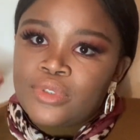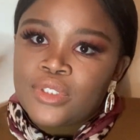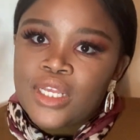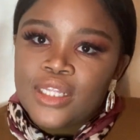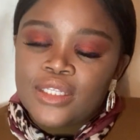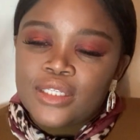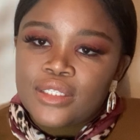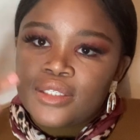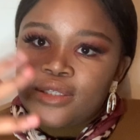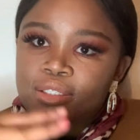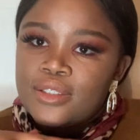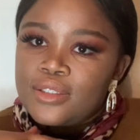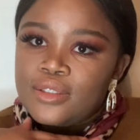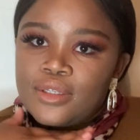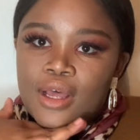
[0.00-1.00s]

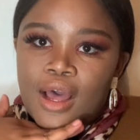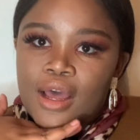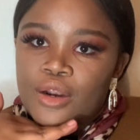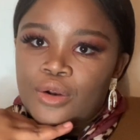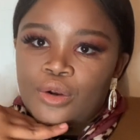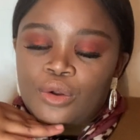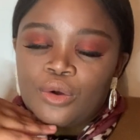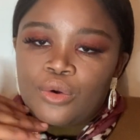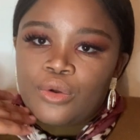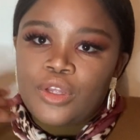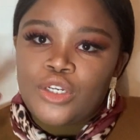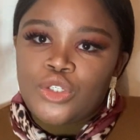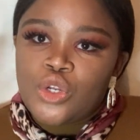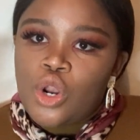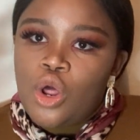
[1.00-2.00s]
since, I don't know,
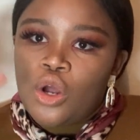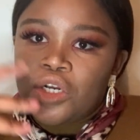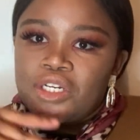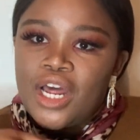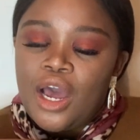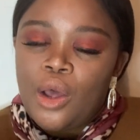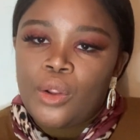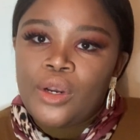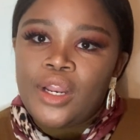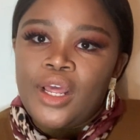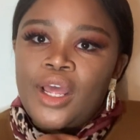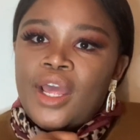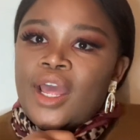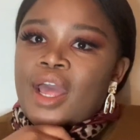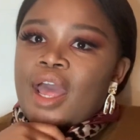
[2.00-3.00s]
into lockdown.
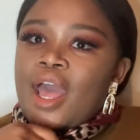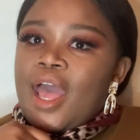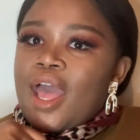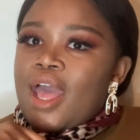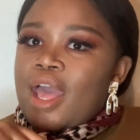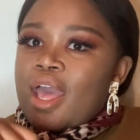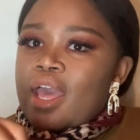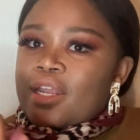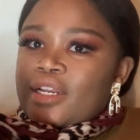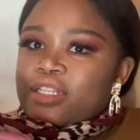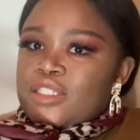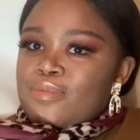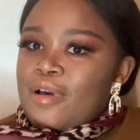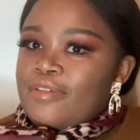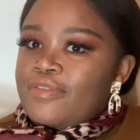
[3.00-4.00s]
And
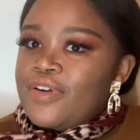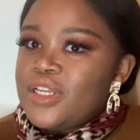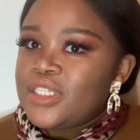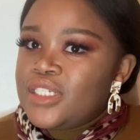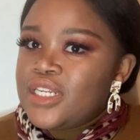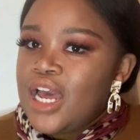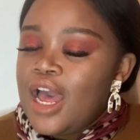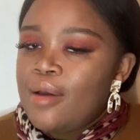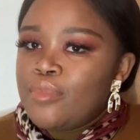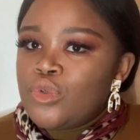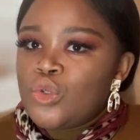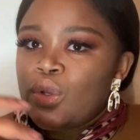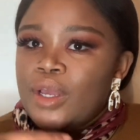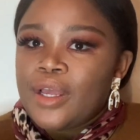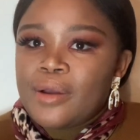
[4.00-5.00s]
it's my first time
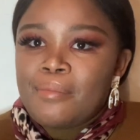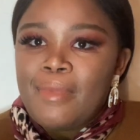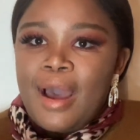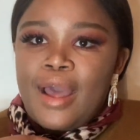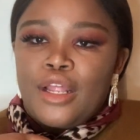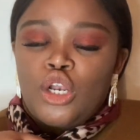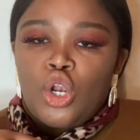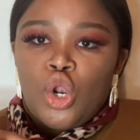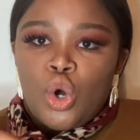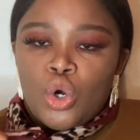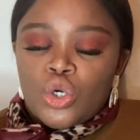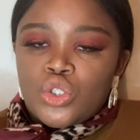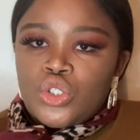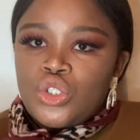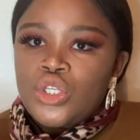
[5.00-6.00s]
doing my
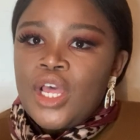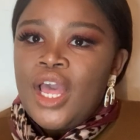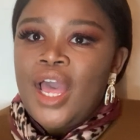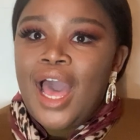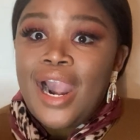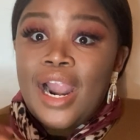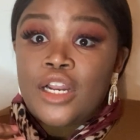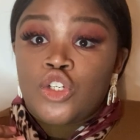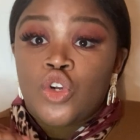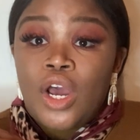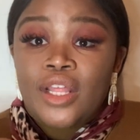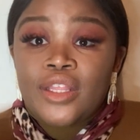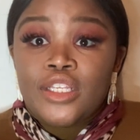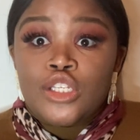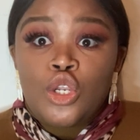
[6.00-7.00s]
looks. And I
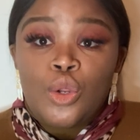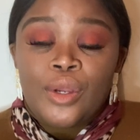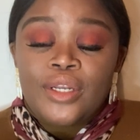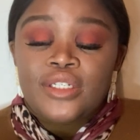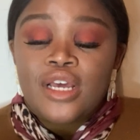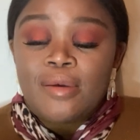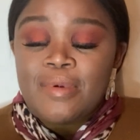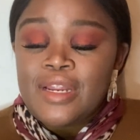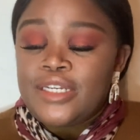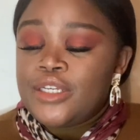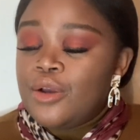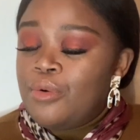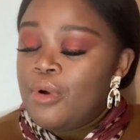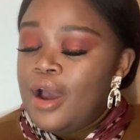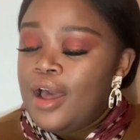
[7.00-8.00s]
tried this Lumi
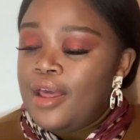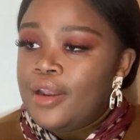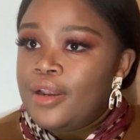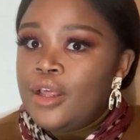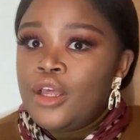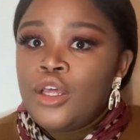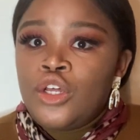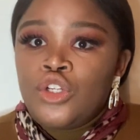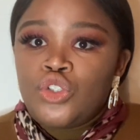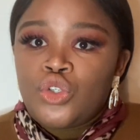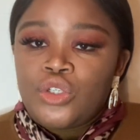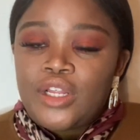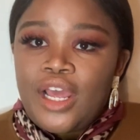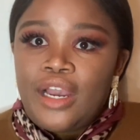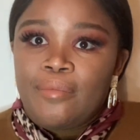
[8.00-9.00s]
Tabete one,
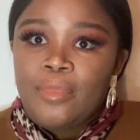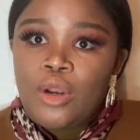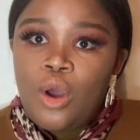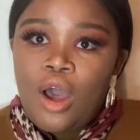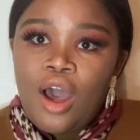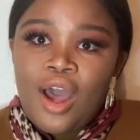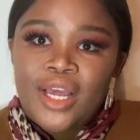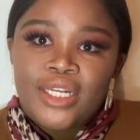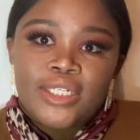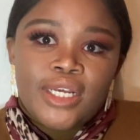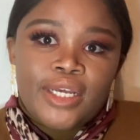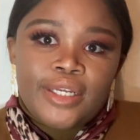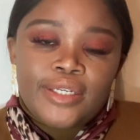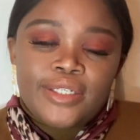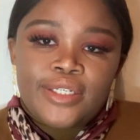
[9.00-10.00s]
today. Let me know how I
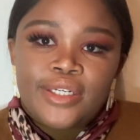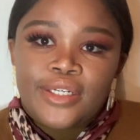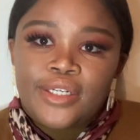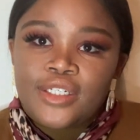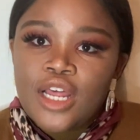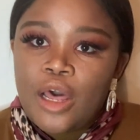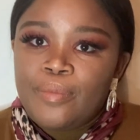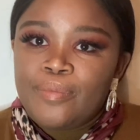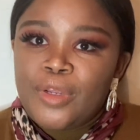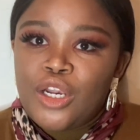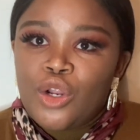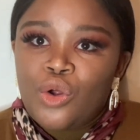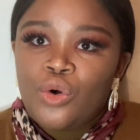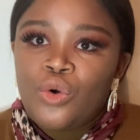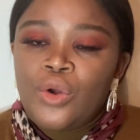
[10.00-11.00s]
did down
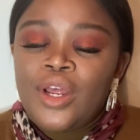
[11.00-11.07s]
below.